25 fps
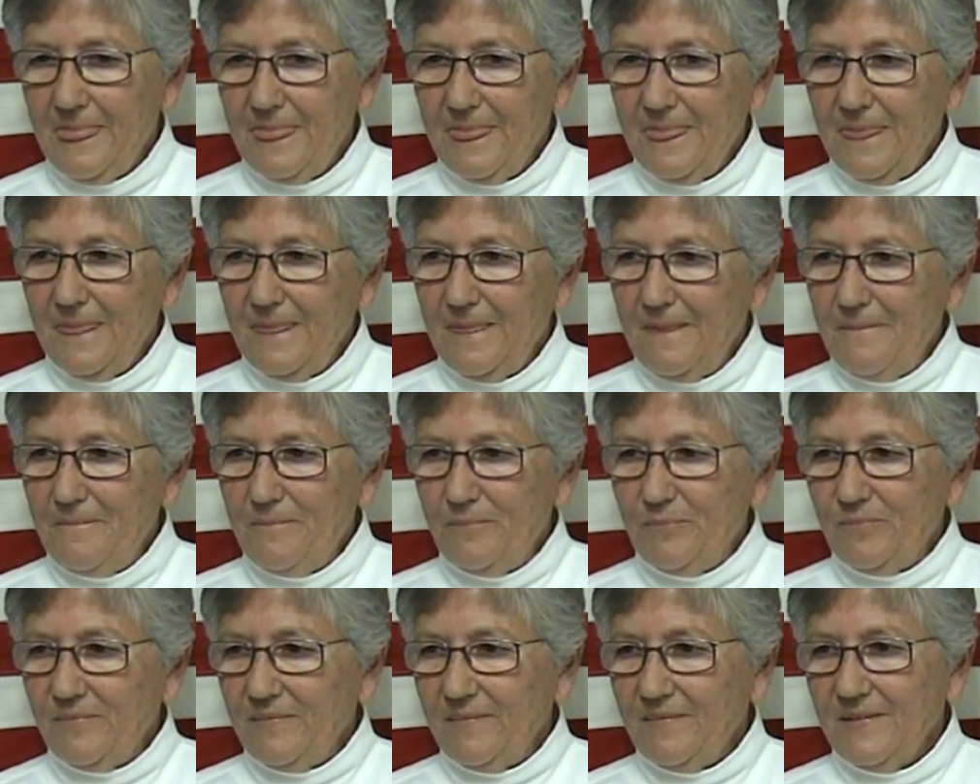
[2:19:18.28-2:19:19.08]
Well, she's
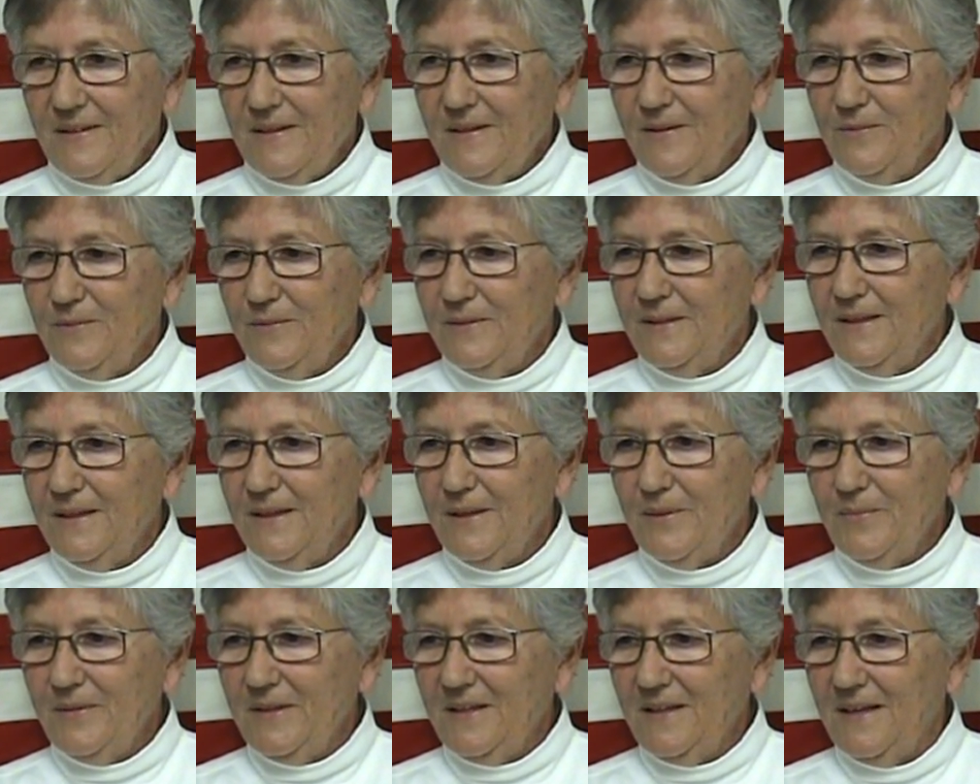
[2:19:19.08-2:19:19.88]
taught. Yeah,
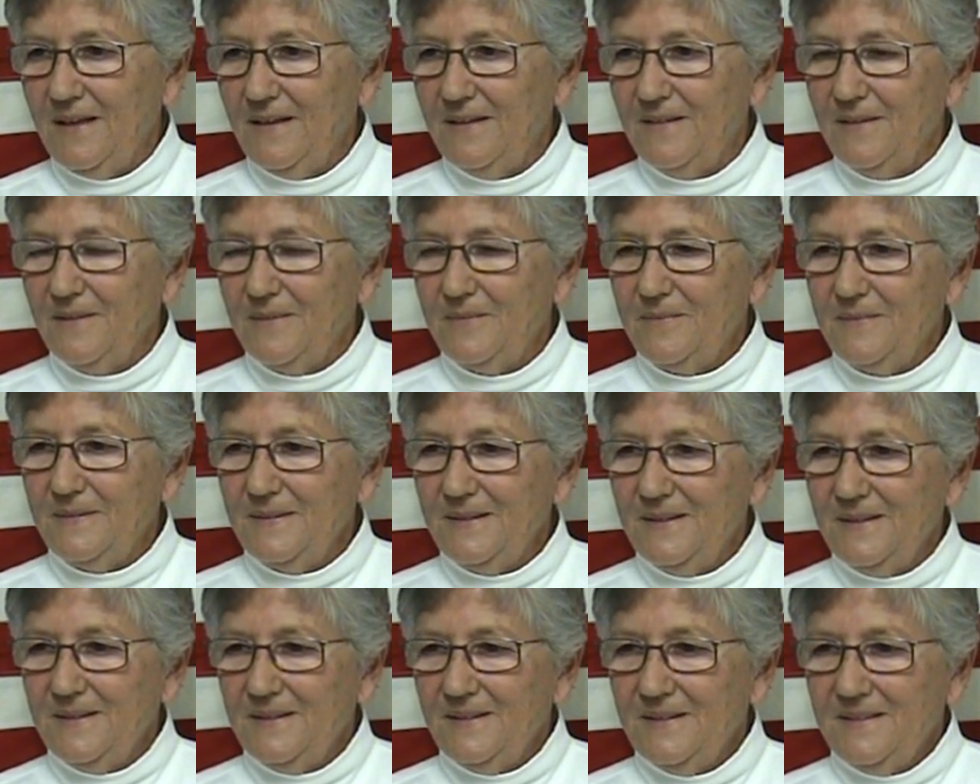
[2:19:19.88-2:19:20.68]
she she
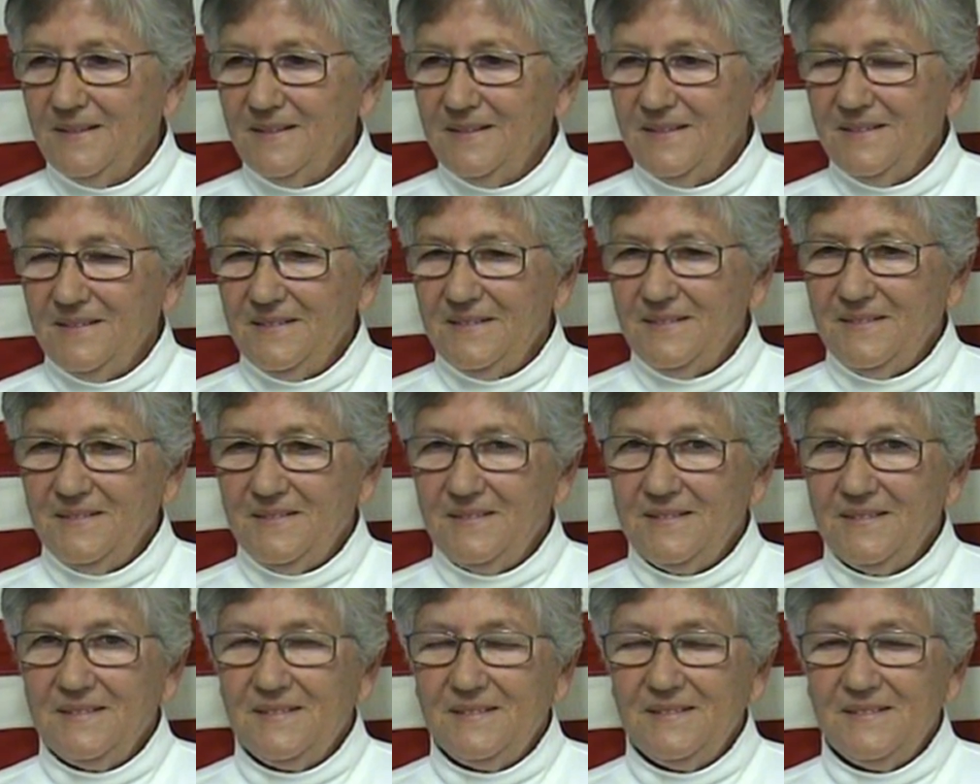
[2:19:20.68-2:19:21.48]
became a
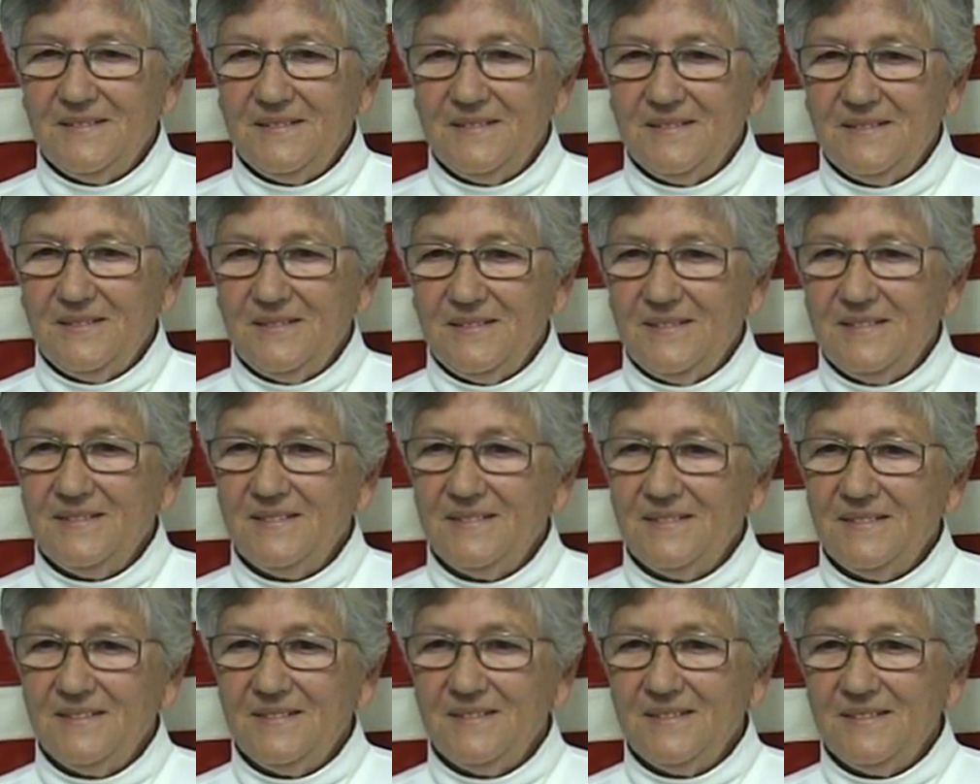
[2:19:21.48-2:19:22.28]
negotiator
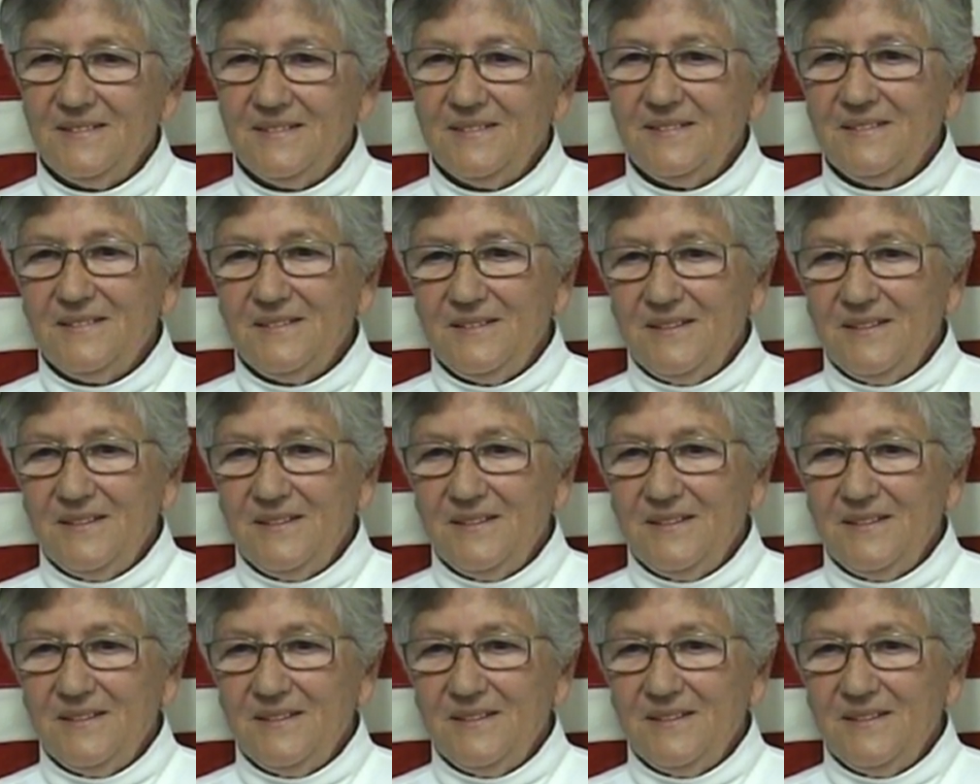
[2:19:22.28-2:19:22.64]
after her ah.